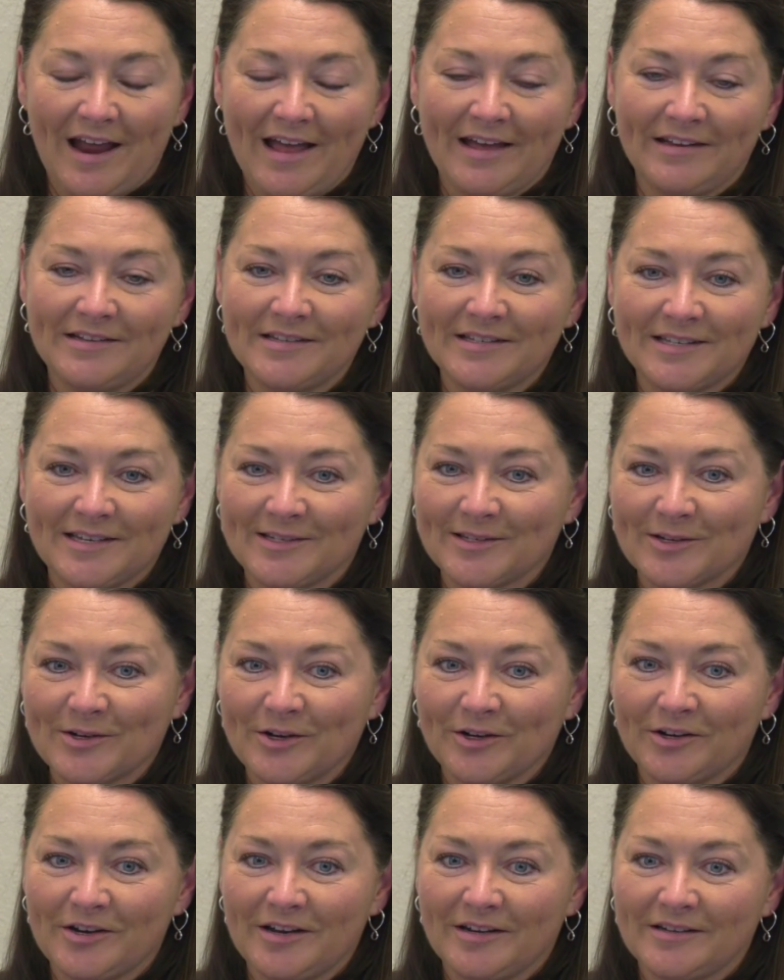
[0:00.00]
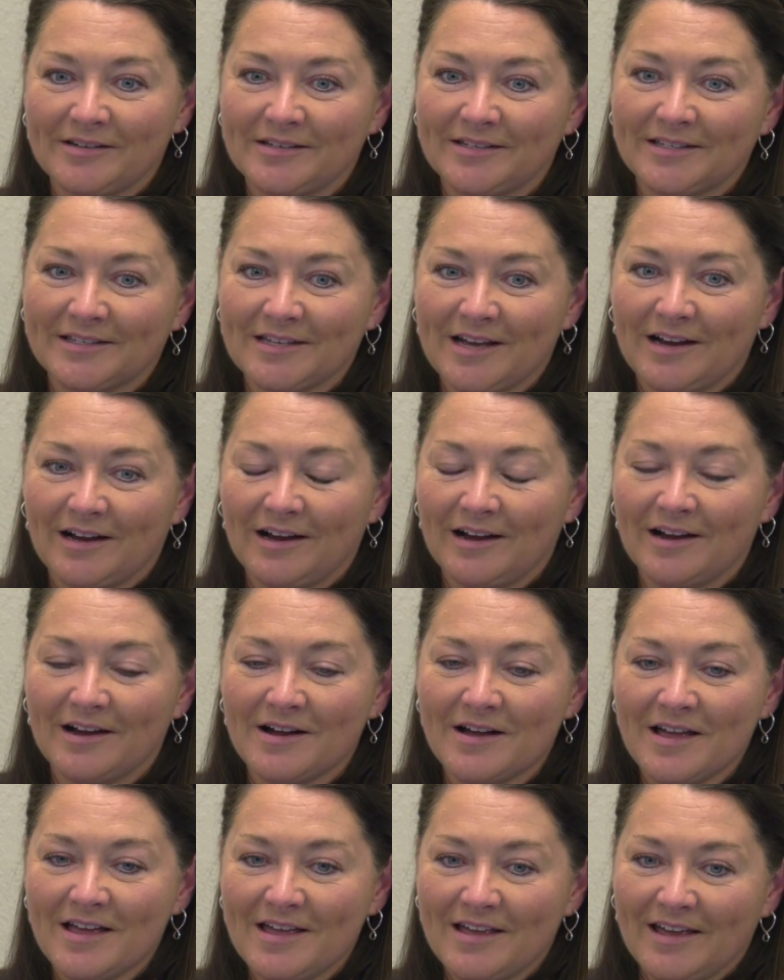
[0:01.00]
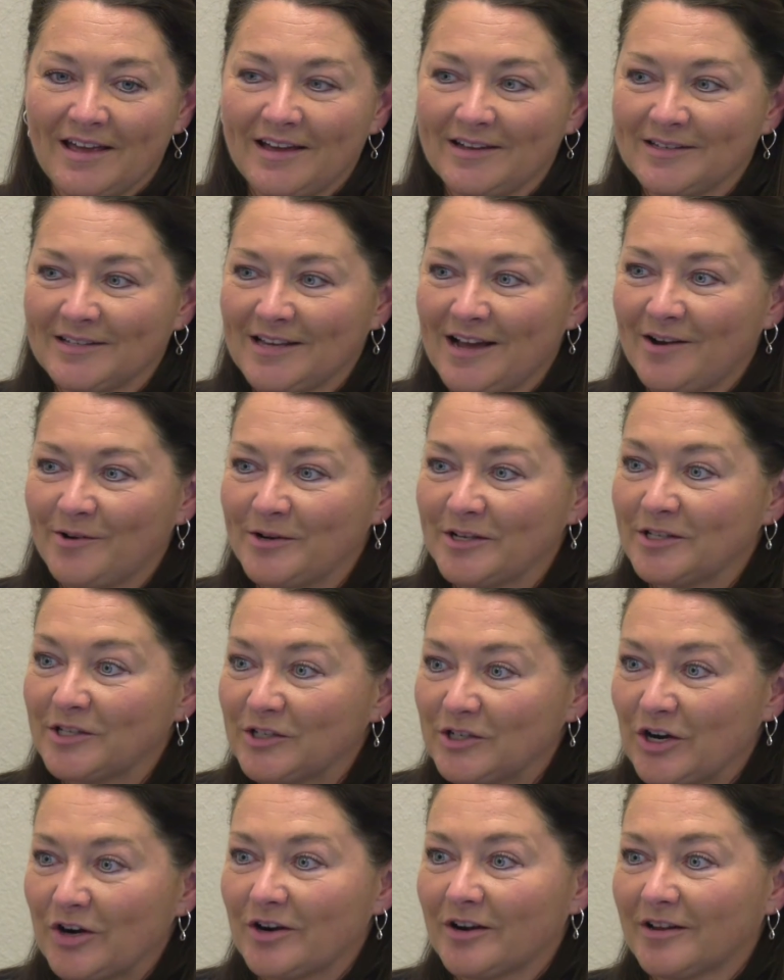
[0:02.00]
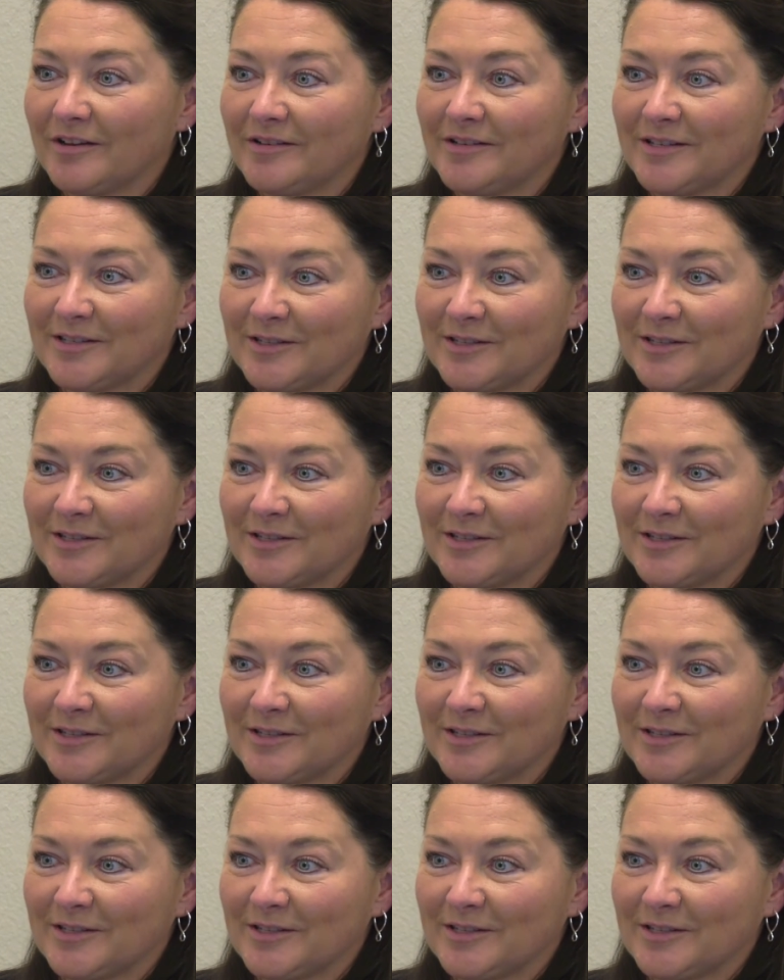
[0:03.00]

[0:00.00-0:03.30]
ends as good as how it started.